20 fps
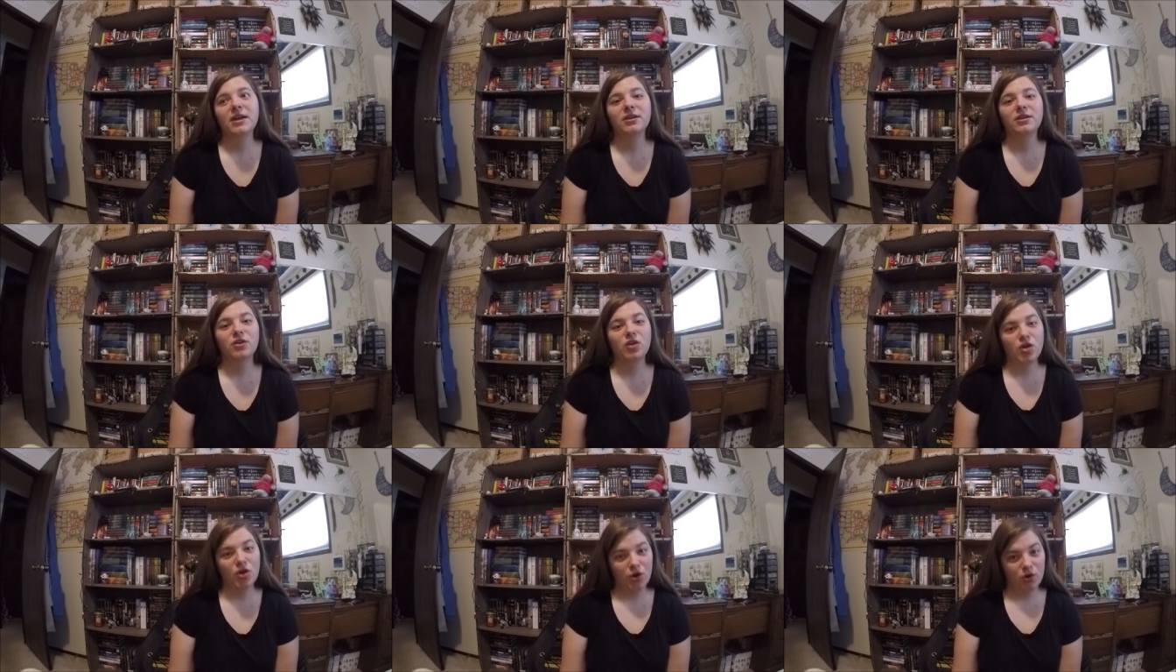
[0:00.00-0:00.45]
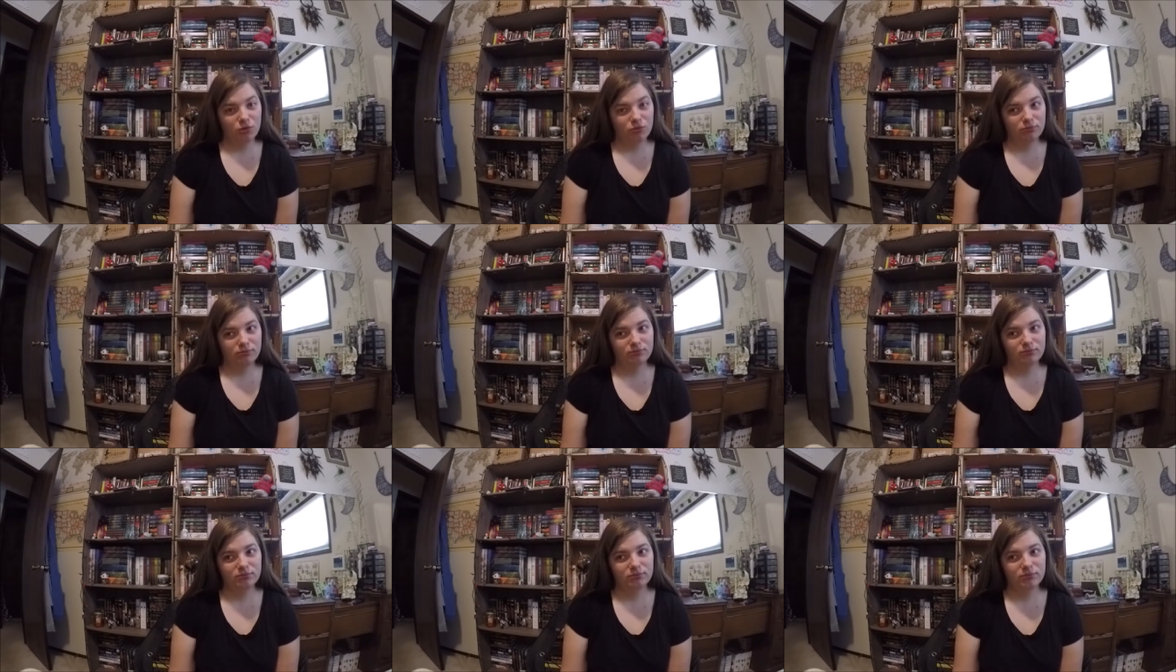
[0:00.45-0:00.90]
No,
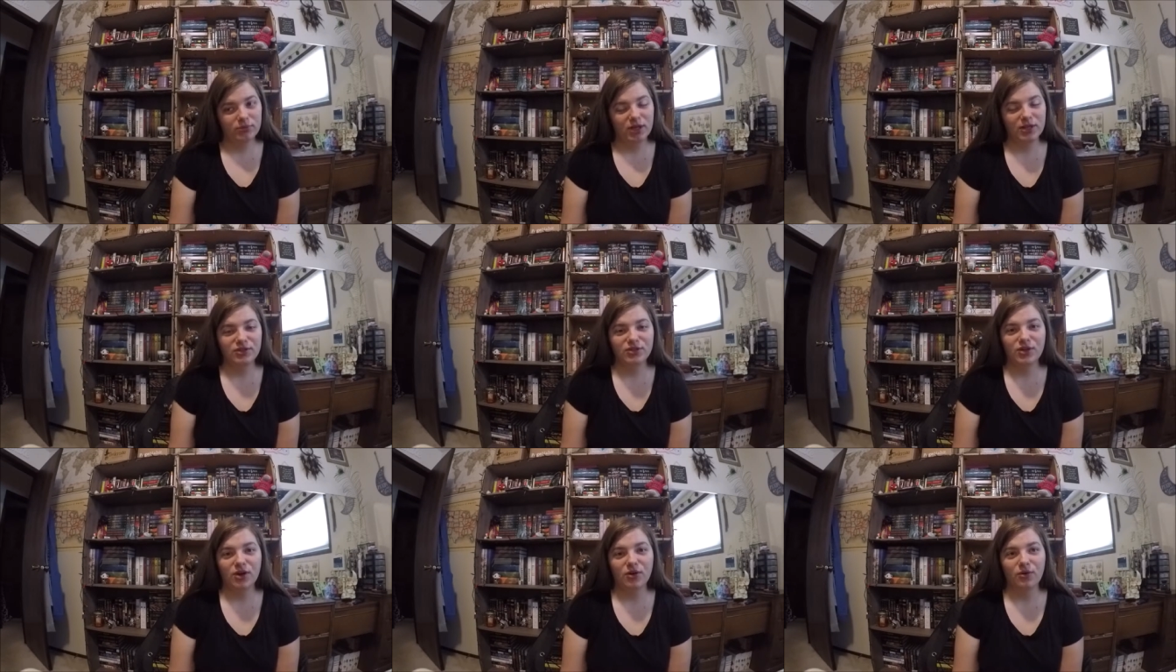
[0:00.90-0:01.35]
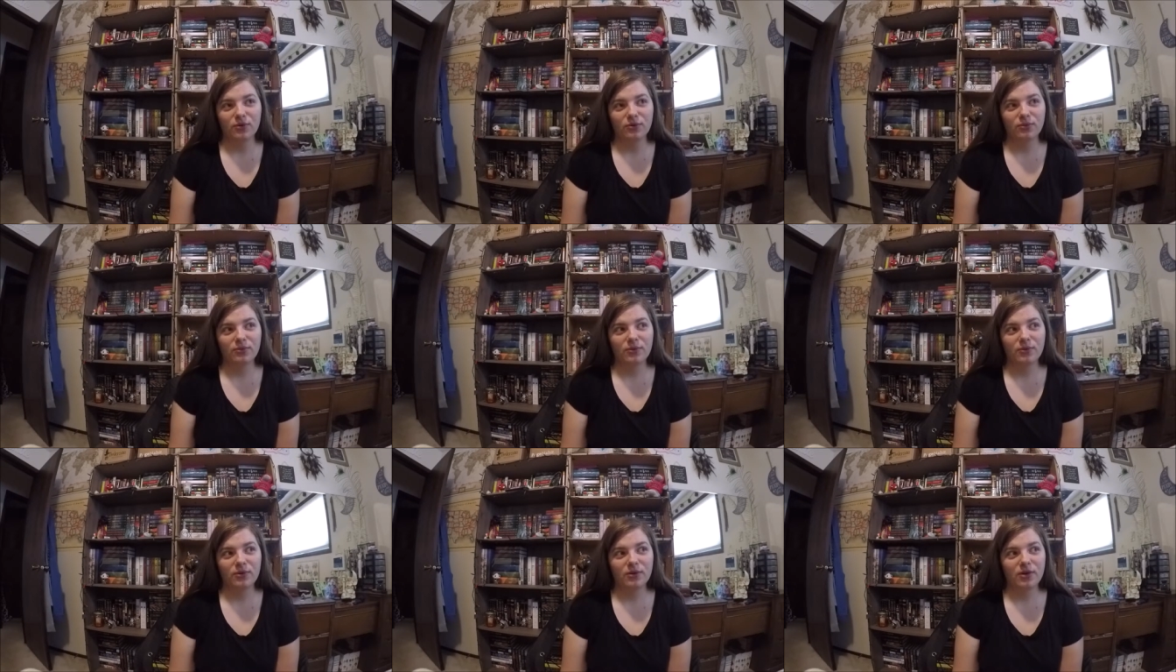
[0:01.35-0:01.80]
I
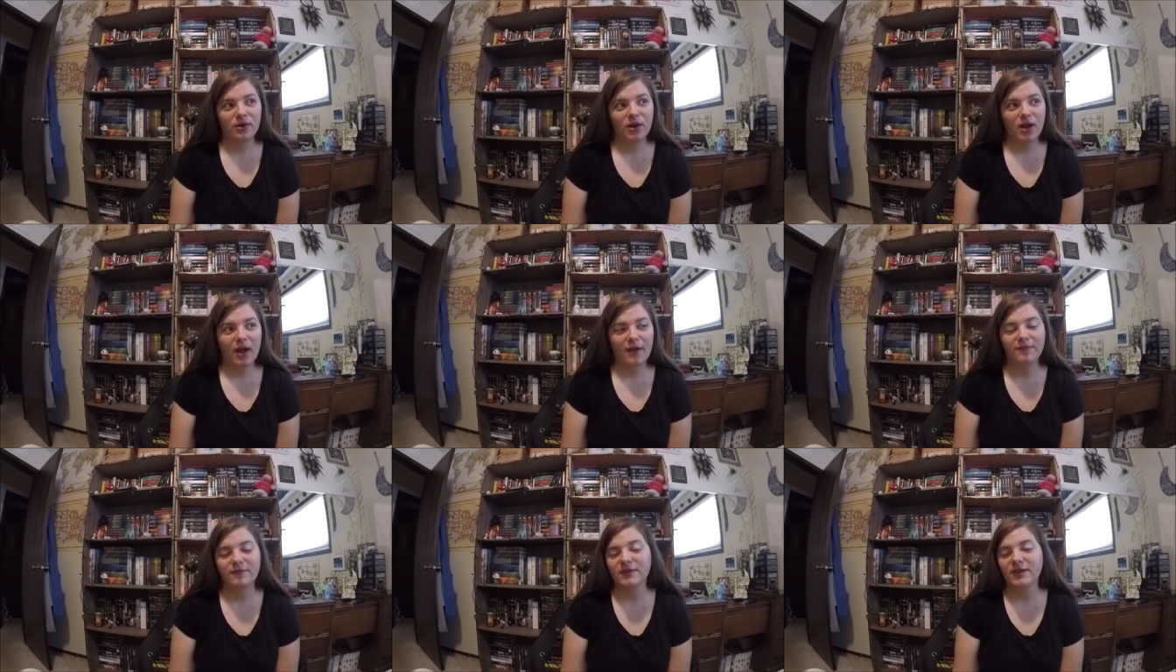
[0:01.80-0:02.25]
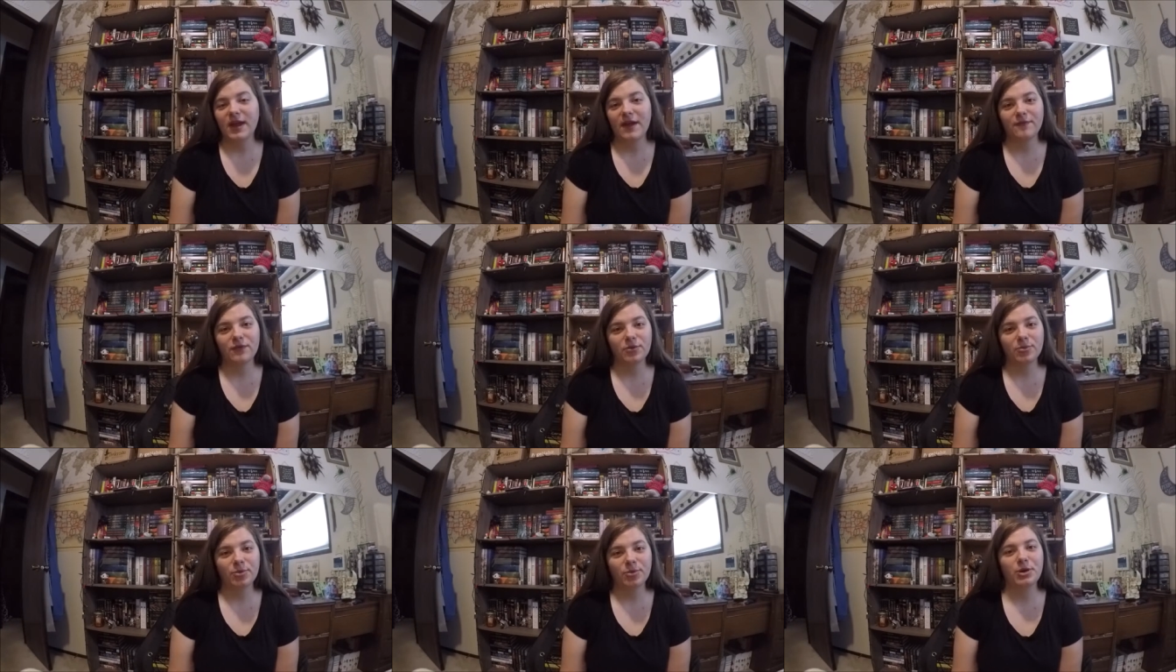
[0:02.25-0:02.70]
don't. I've
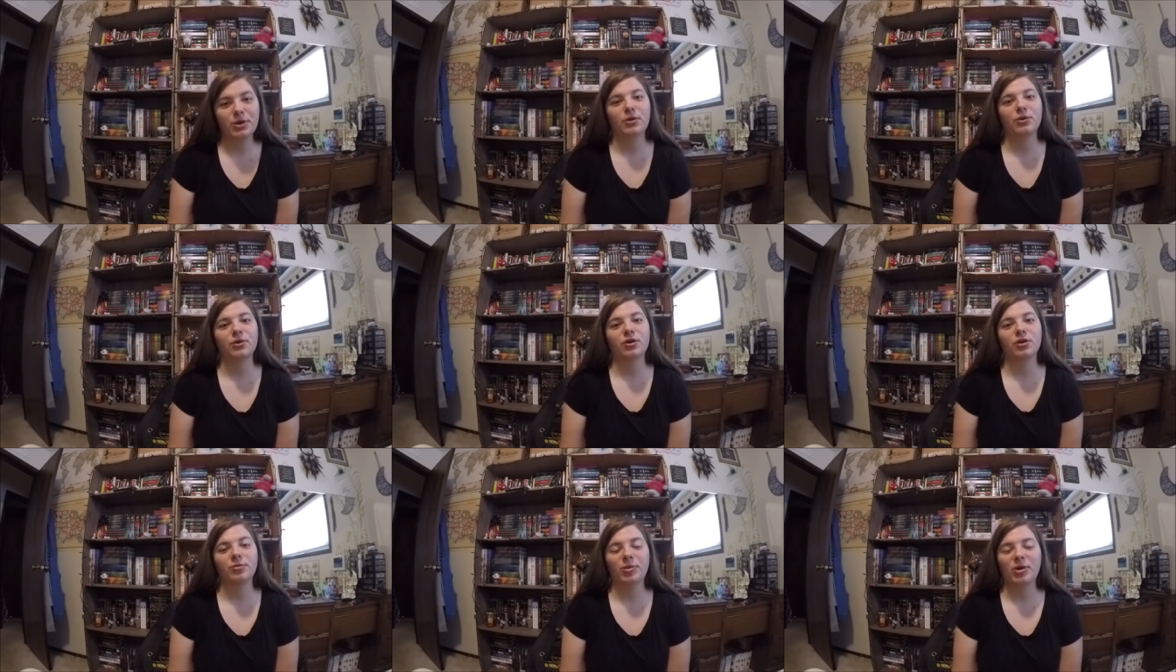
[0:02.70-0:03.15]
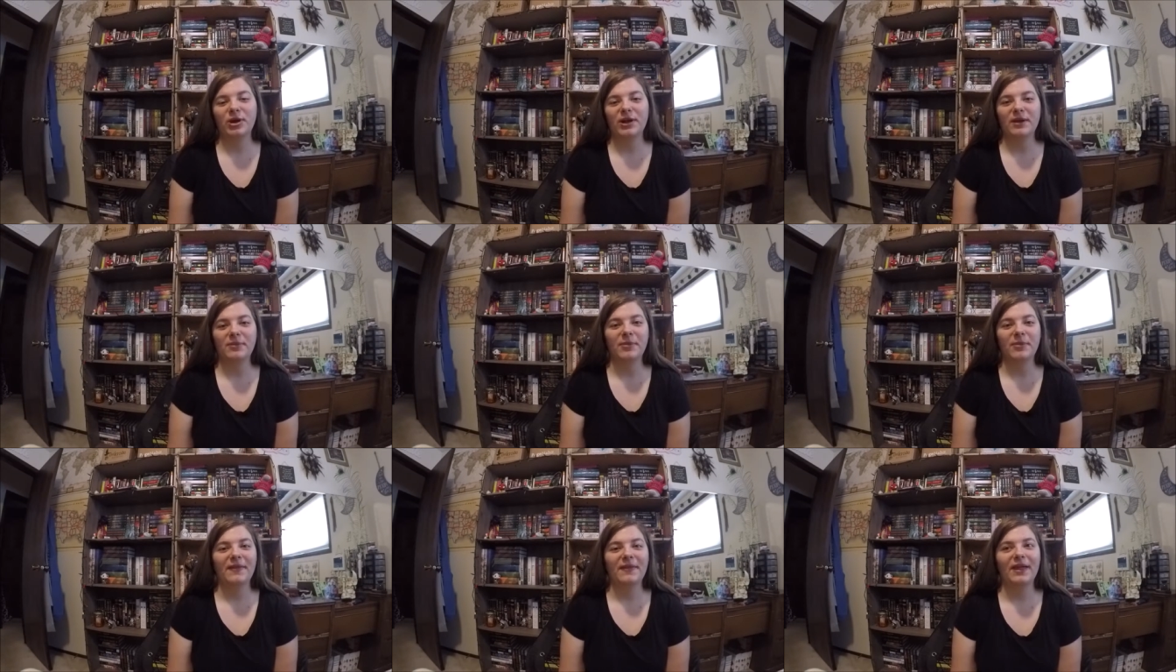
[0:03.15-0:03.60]
never pre ordered a book
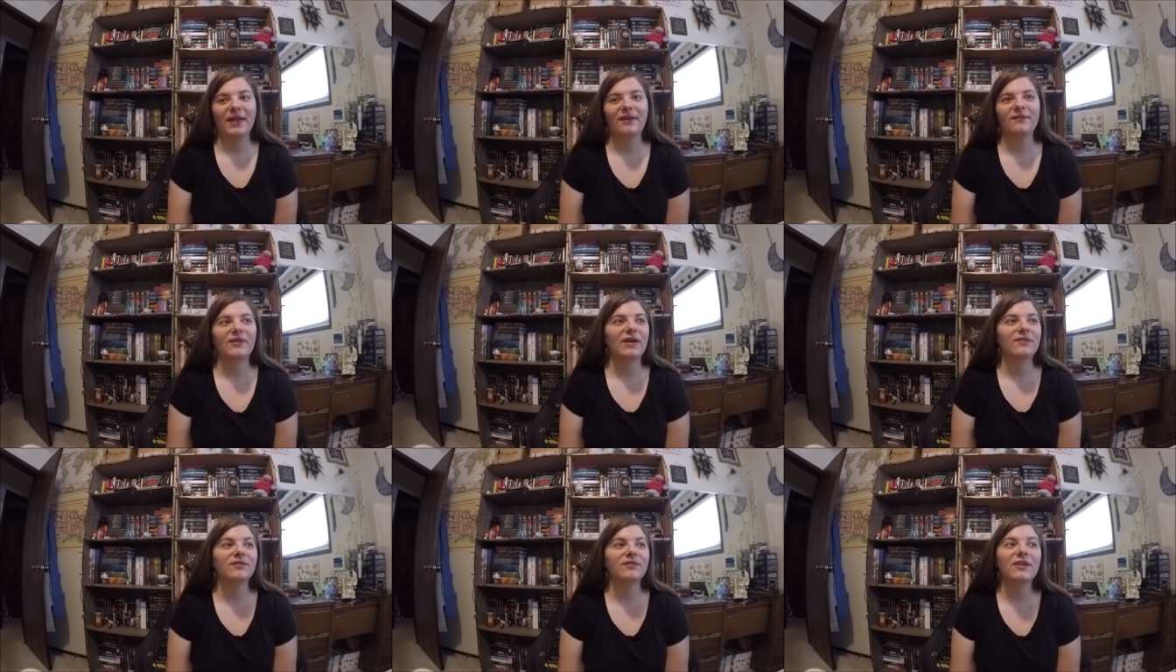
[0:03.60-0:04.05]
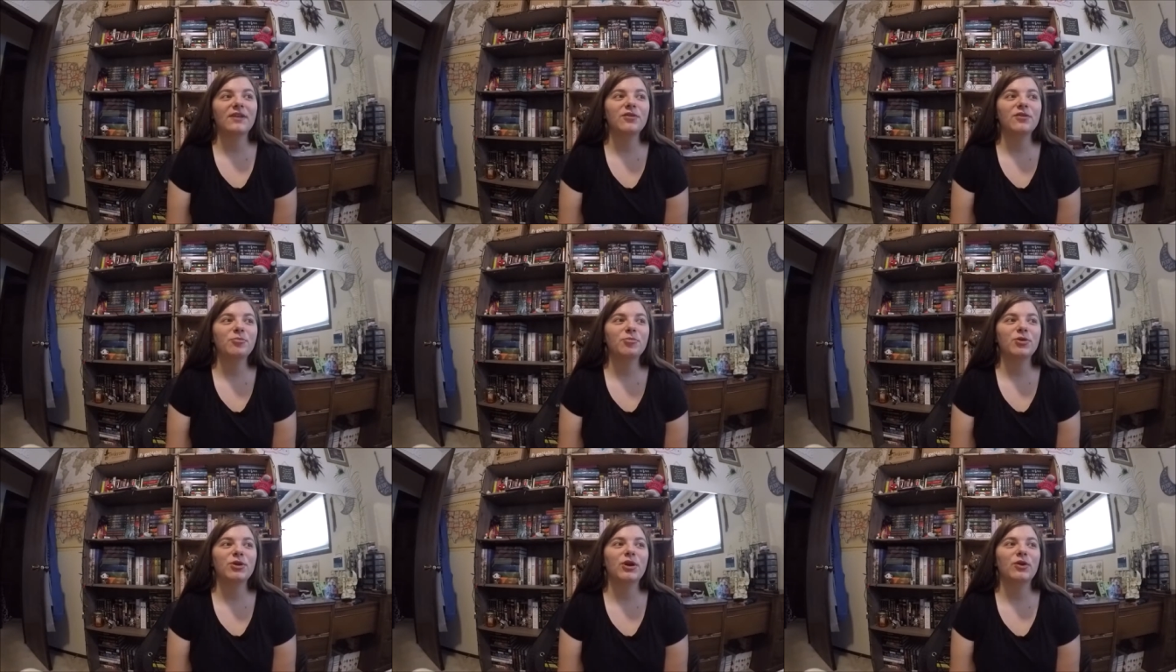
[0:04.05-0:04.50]
in my life. I've
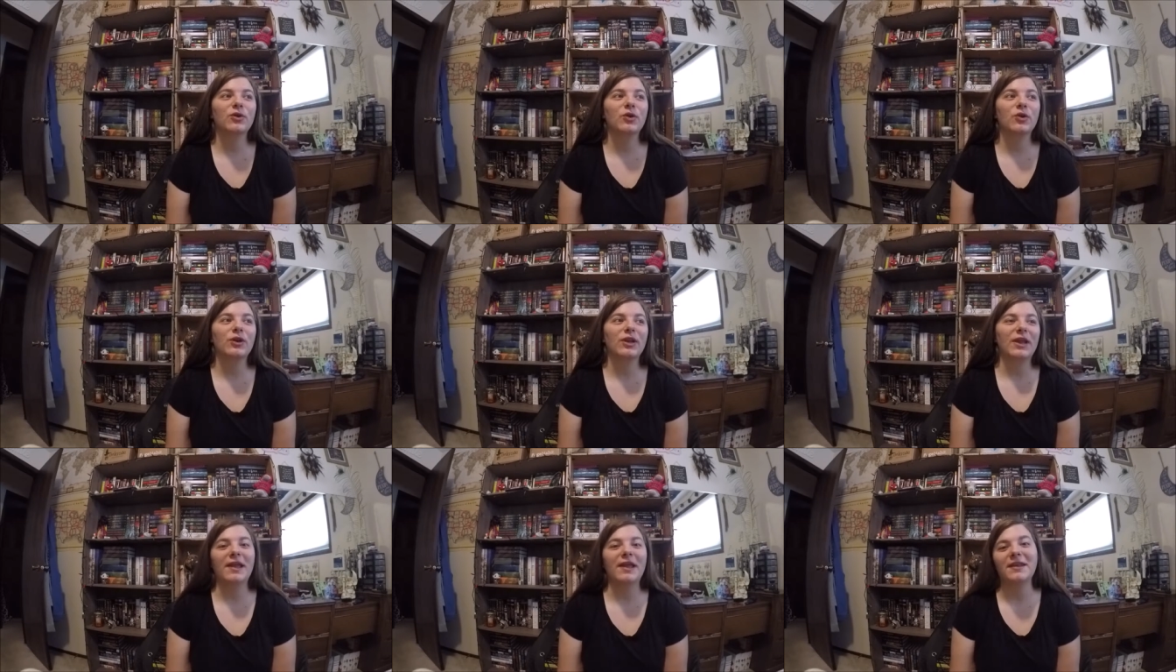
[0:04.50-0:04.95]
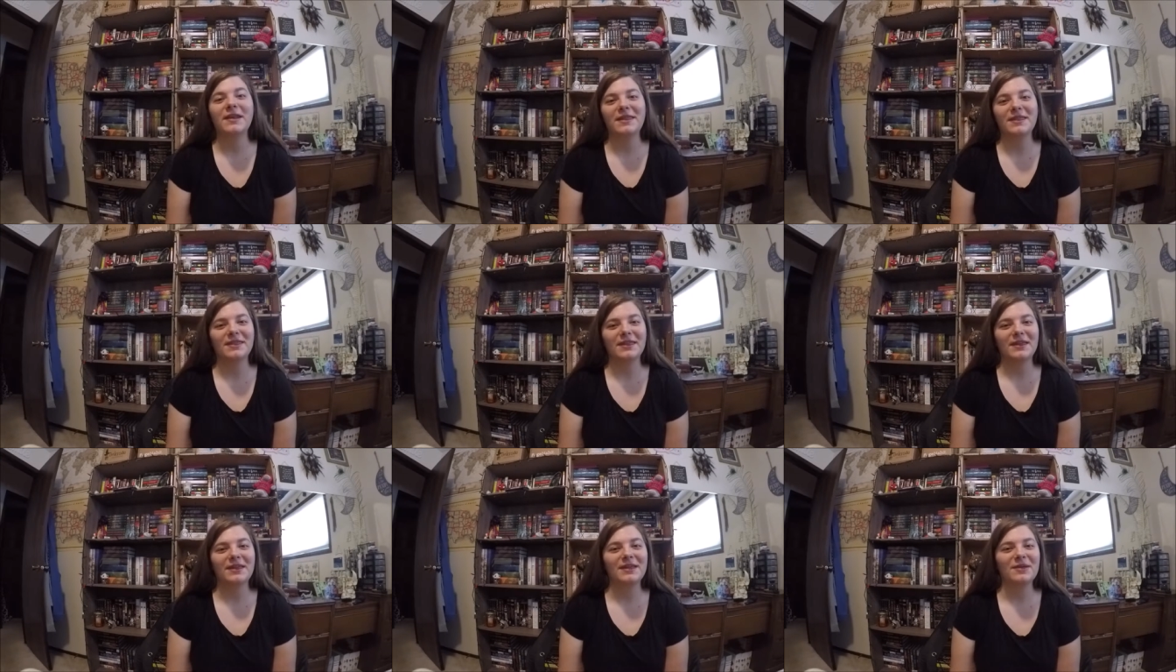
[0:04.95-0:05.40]
never pre ordered
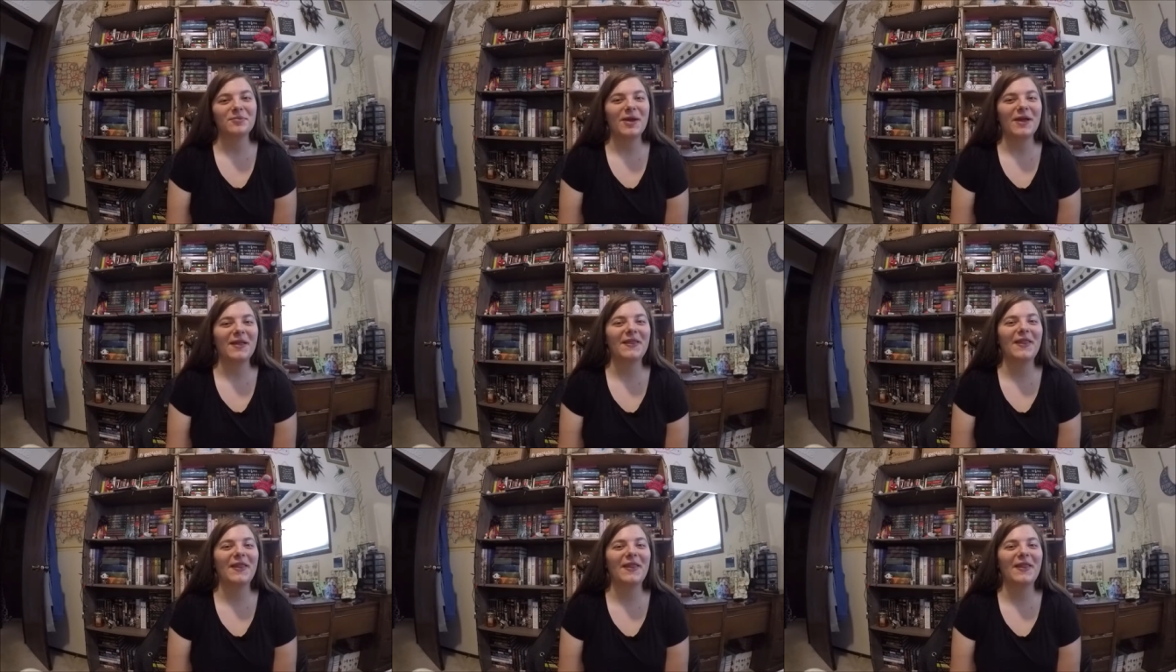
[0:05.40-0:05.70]
anything in my